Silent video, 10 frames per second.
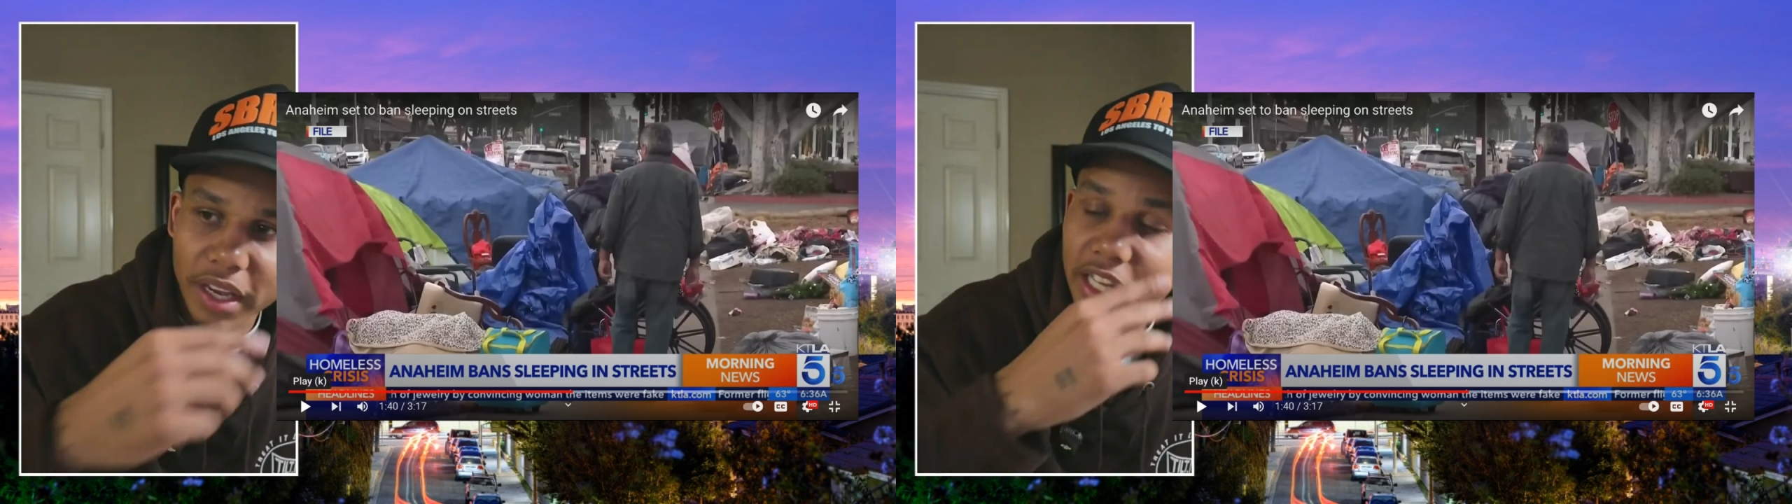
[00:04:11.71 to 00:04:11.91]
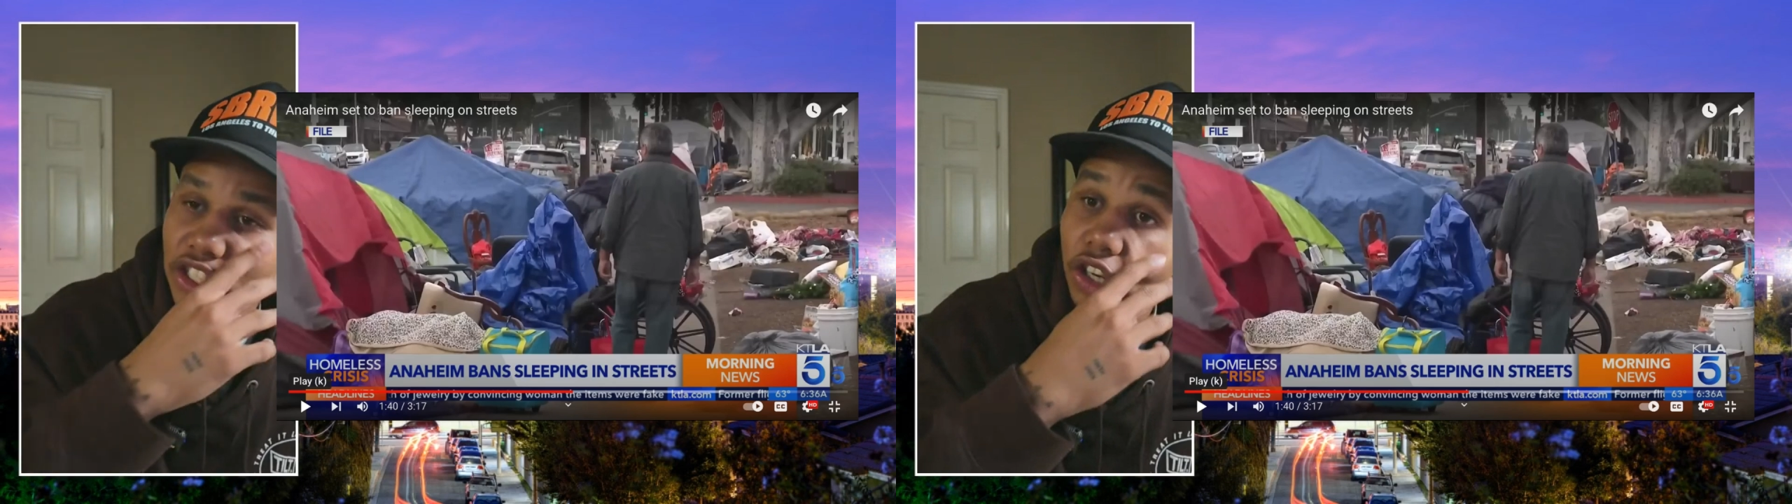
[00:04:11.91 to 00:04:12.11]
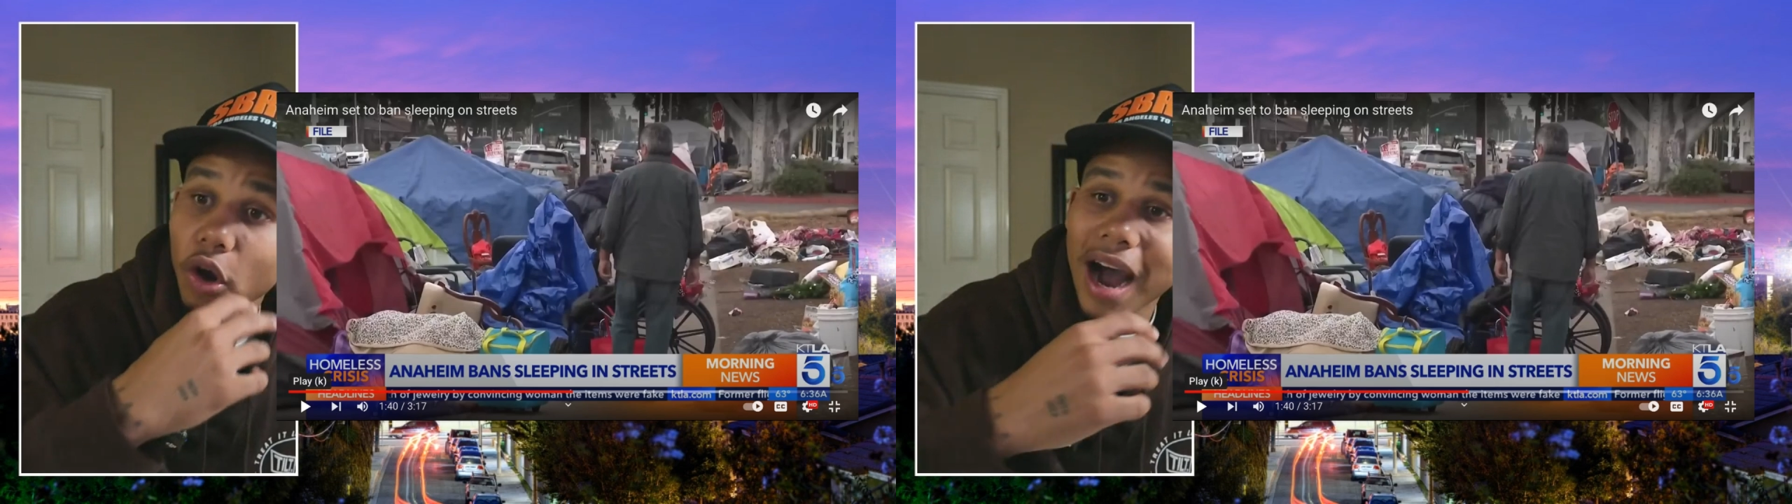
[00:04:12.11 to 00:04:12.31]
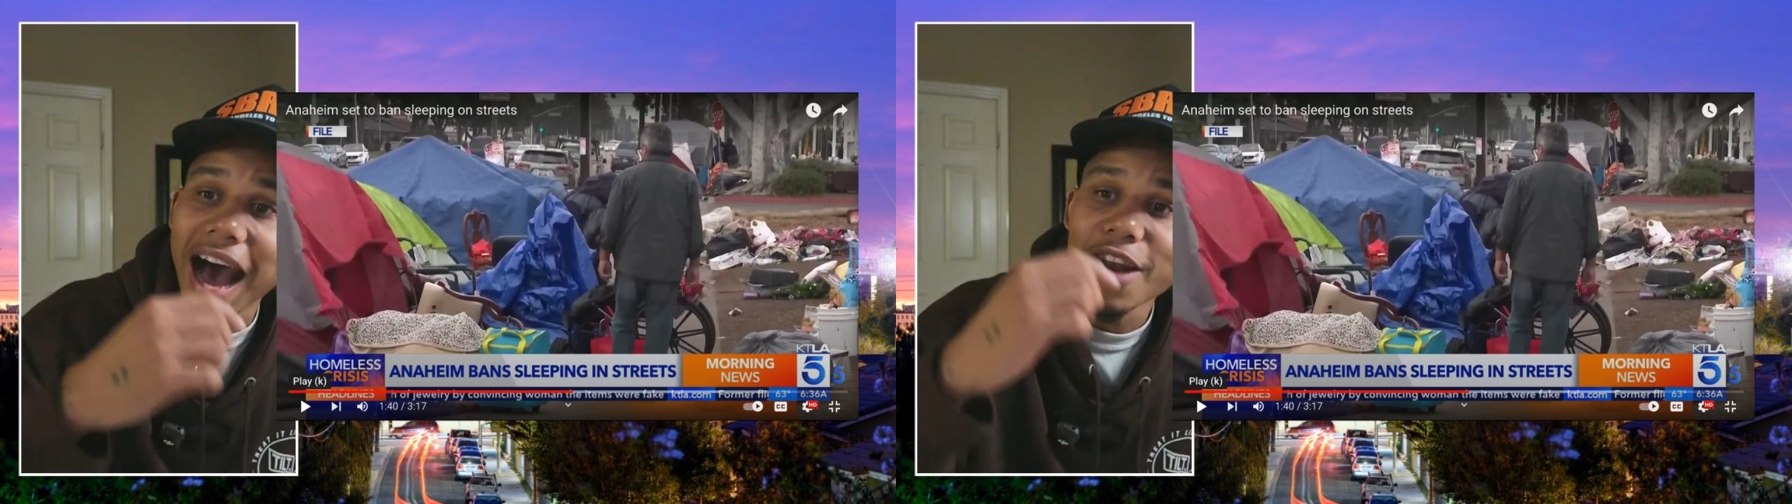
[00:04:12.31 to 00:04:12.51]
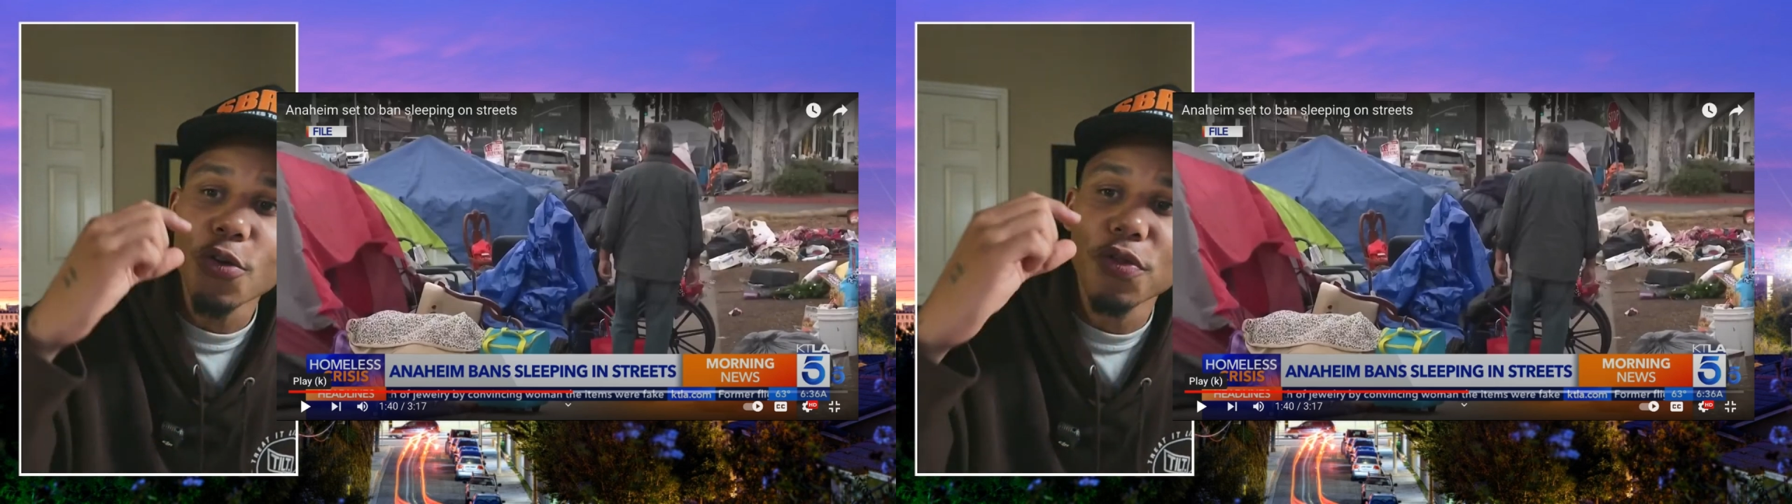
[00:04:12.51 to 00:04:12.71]
And so
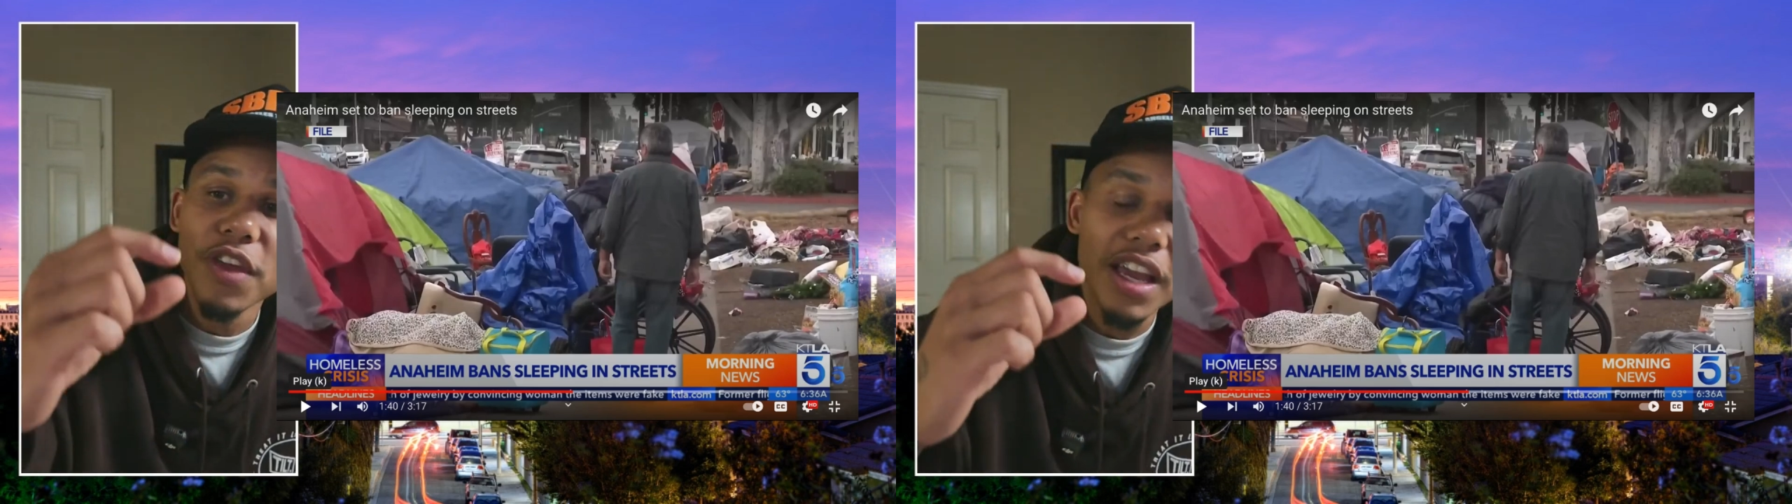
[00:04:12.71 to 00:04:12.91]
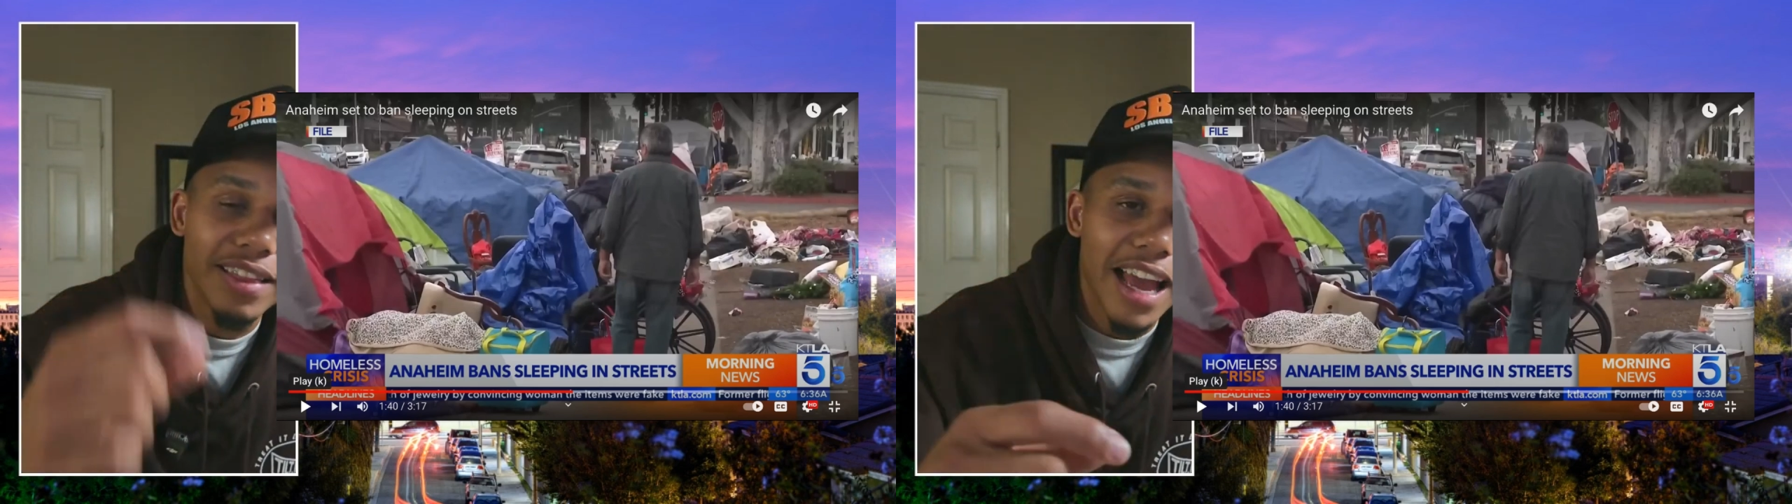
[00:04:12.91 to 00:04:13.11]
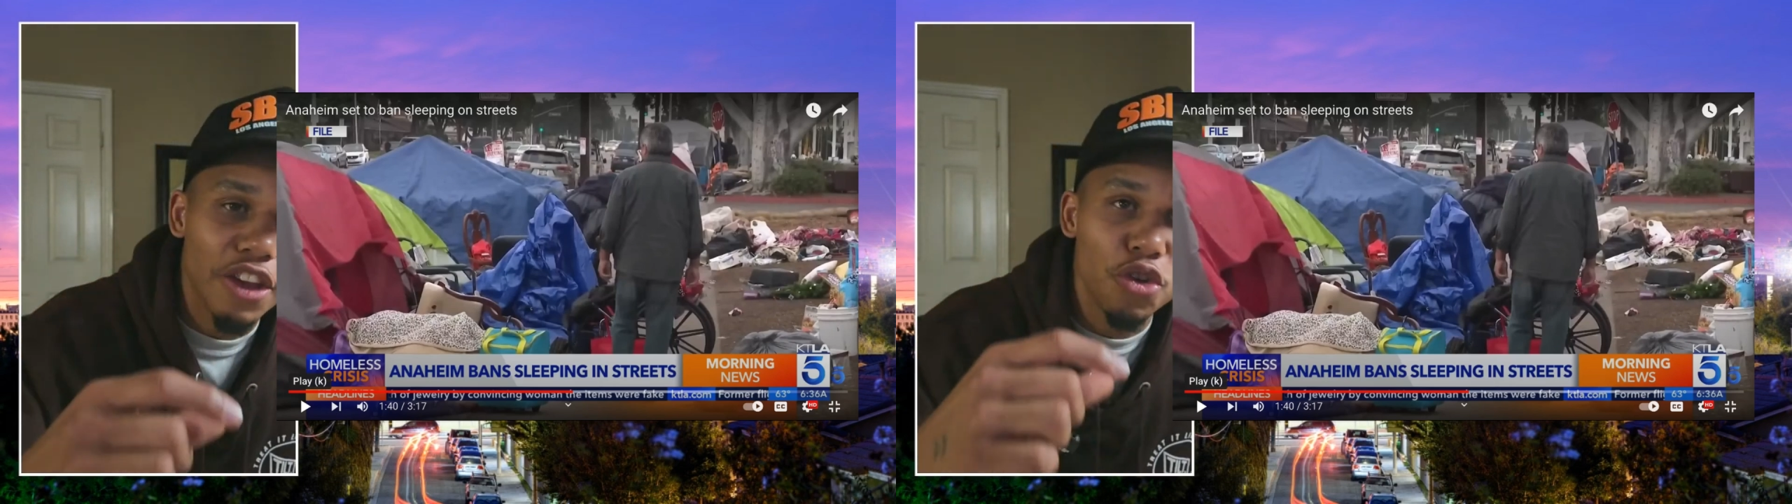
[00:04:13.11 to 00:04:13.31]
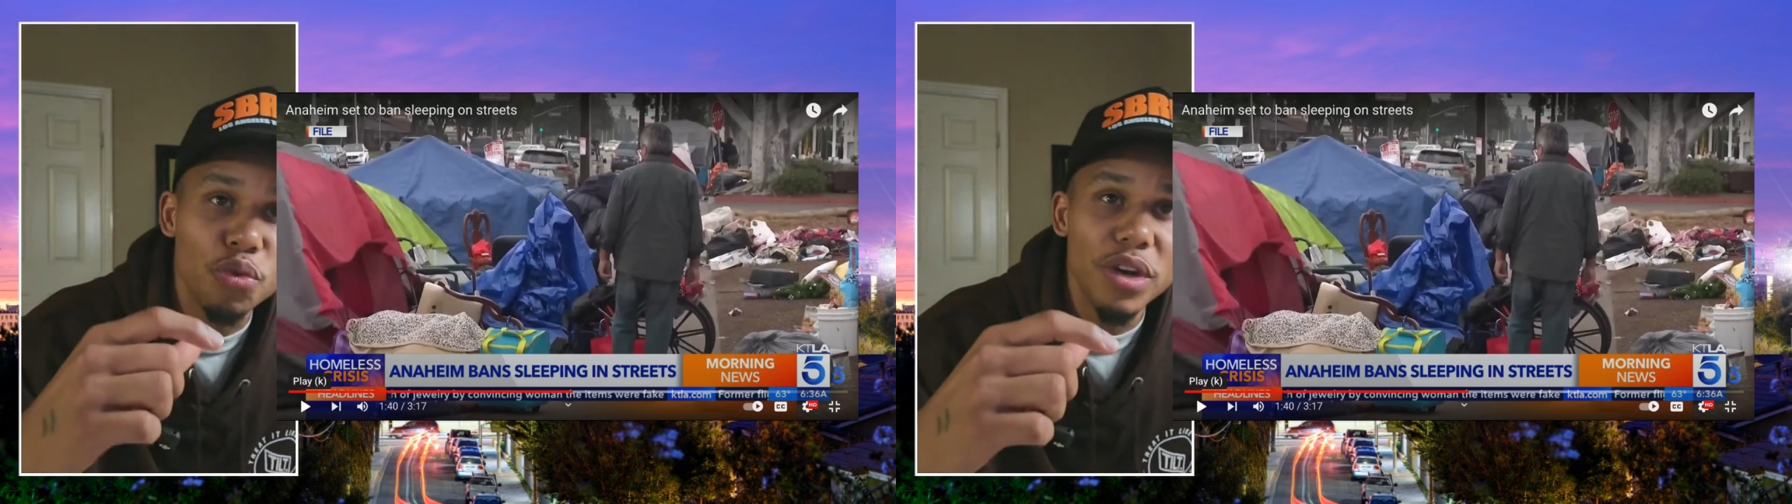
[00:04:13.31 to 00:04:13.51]
I don't think that you